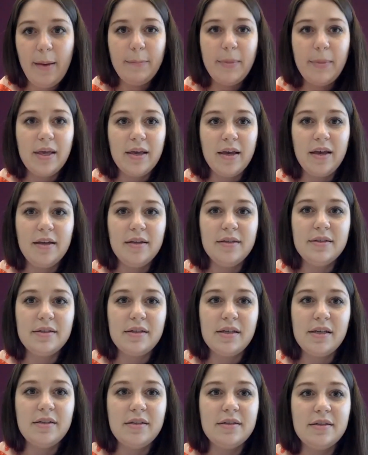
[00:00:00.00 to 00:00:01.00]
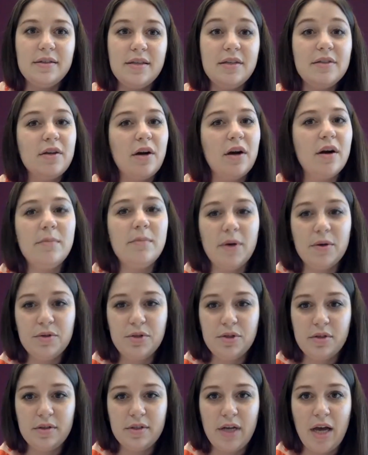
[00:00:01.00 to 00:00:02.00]
because these are
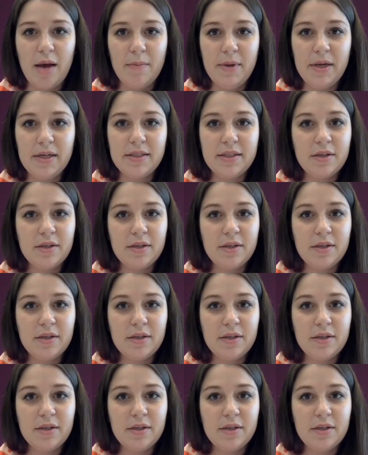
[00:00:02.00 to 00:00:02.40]
emotional topics.